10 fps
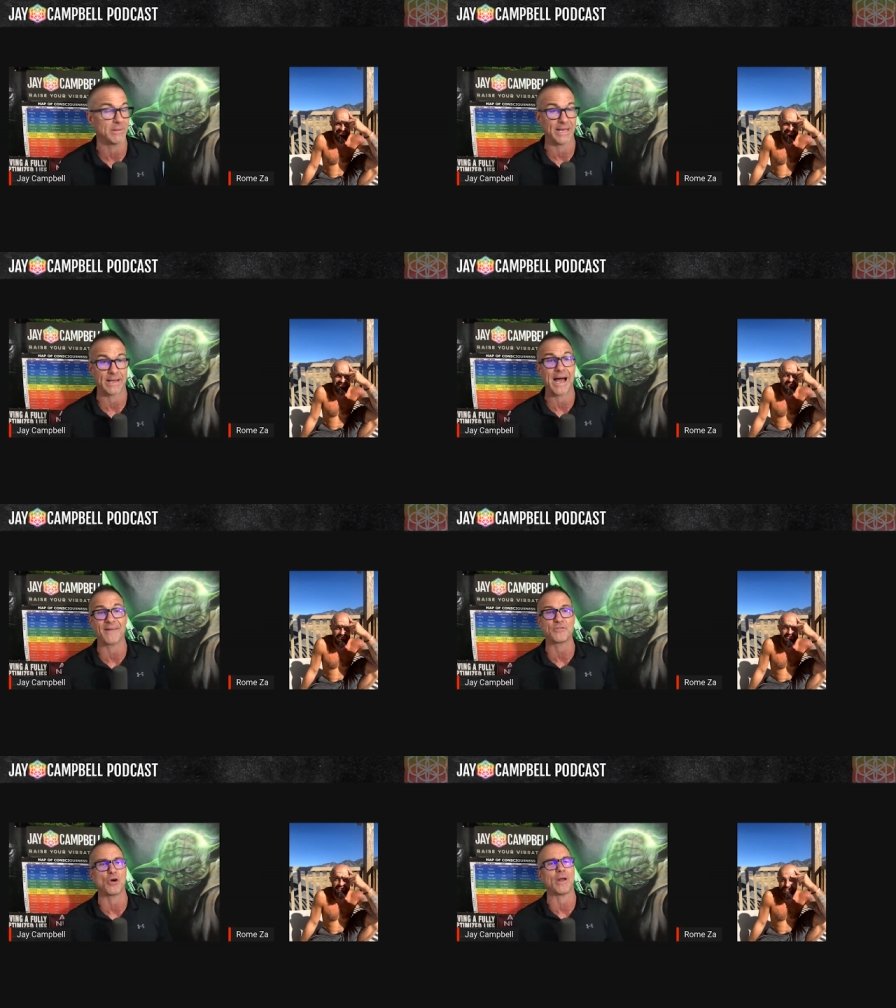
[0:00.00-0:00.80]
Like
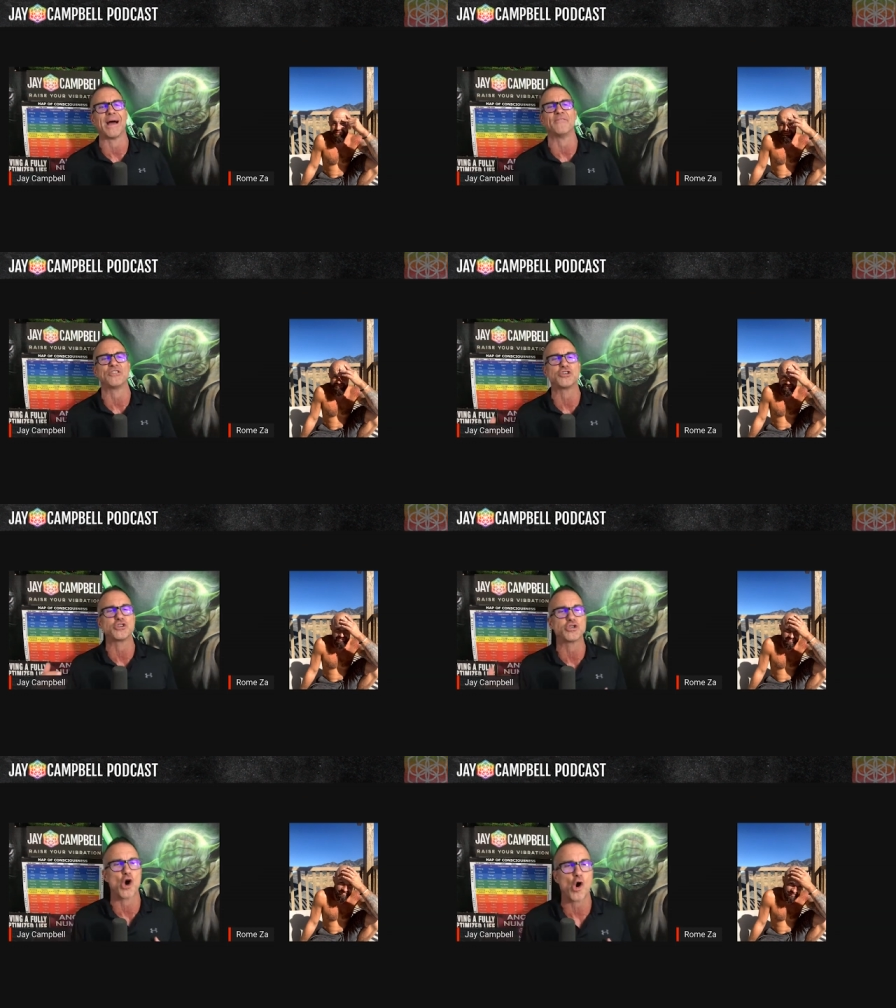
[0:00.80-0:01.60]
I, dude, I have
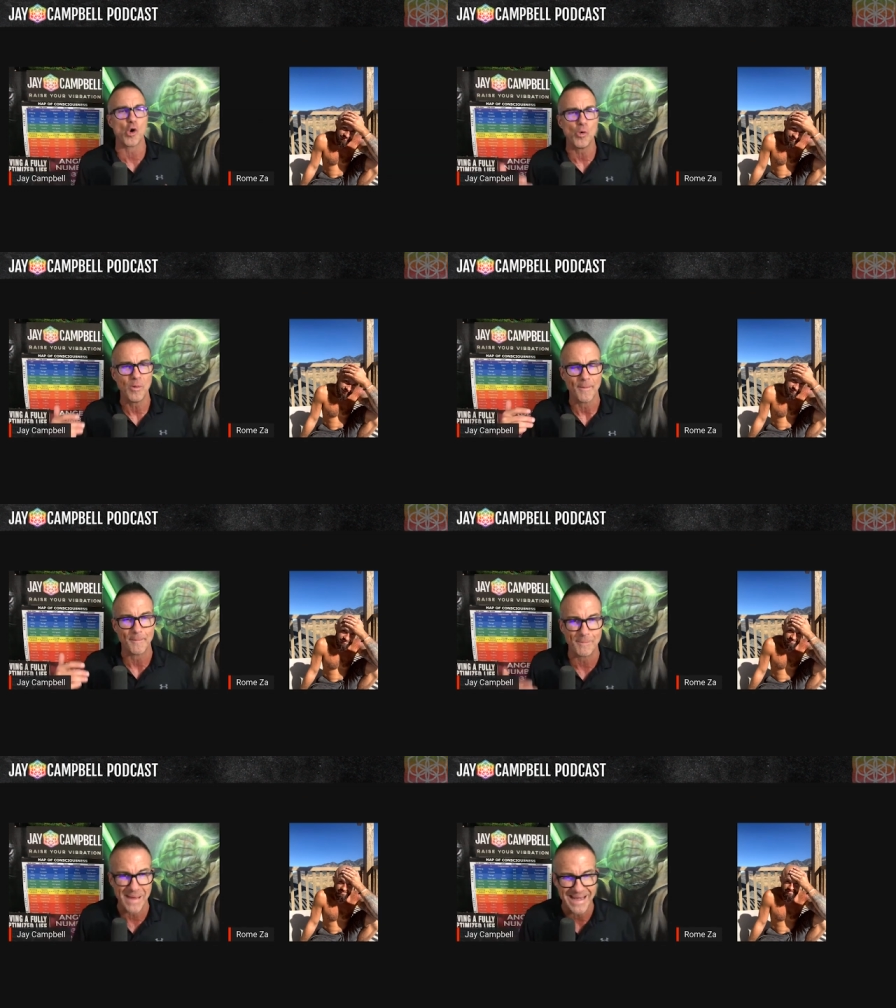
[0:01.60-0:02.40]
so
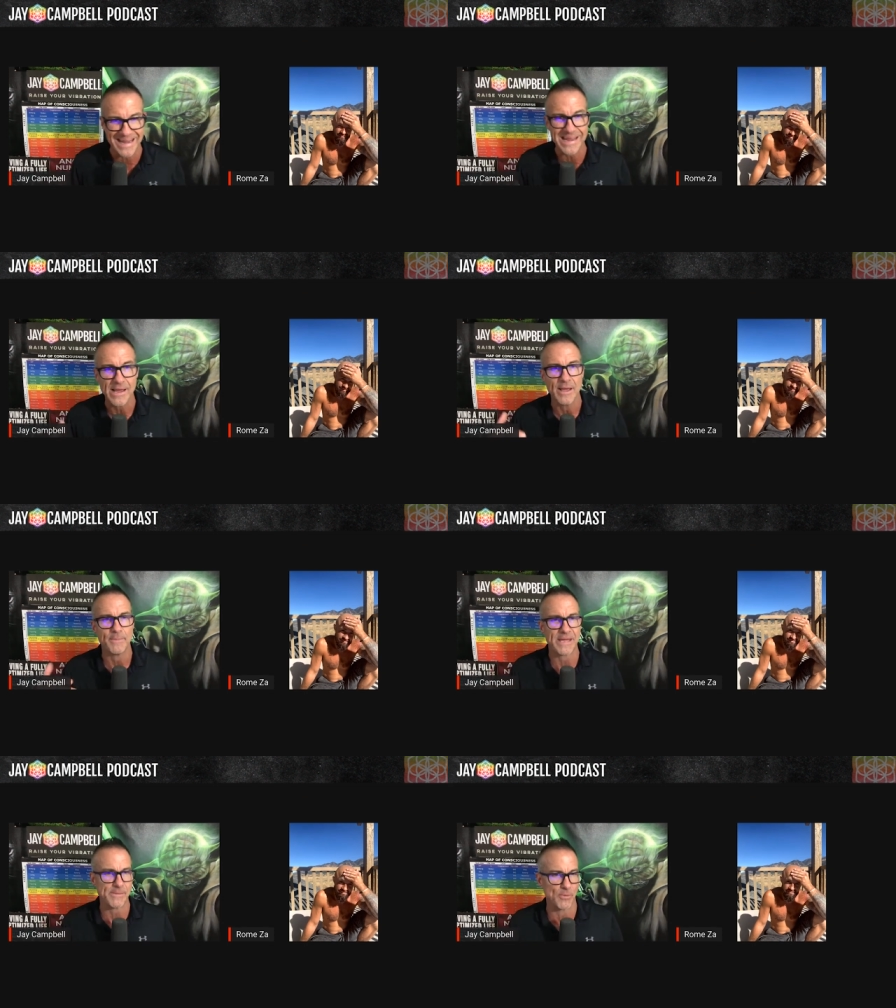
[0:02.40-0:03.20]
many
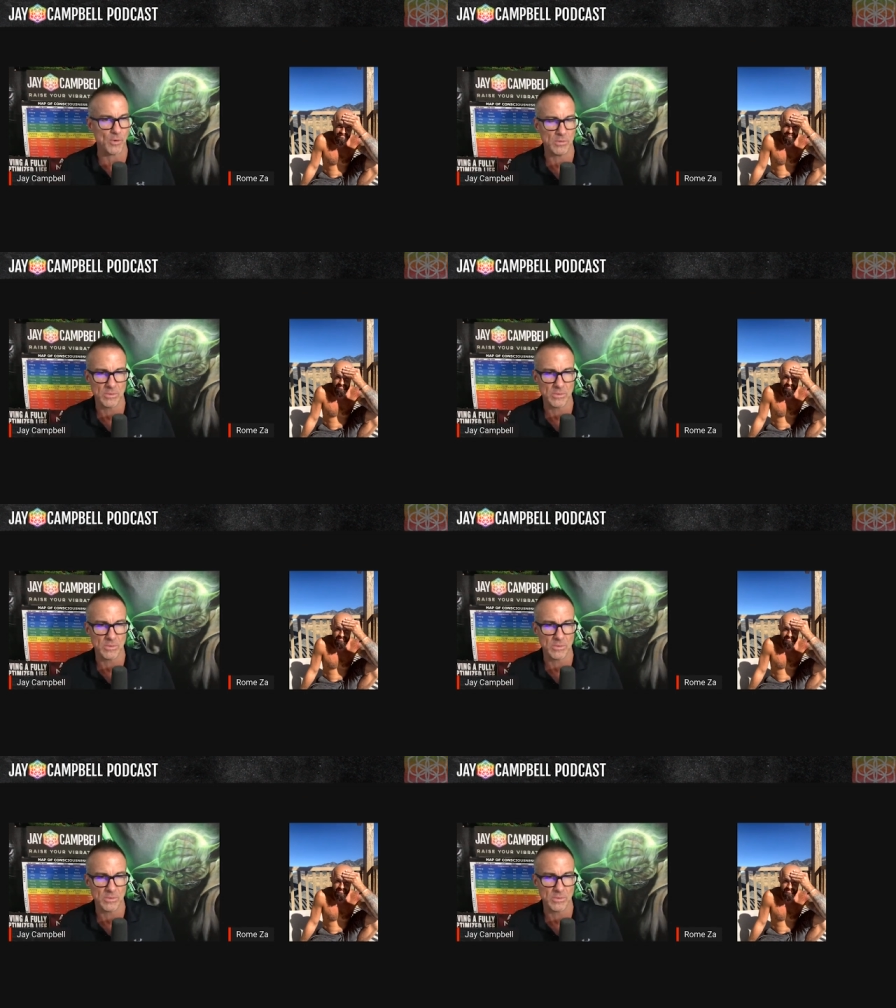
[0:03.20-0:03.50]
people.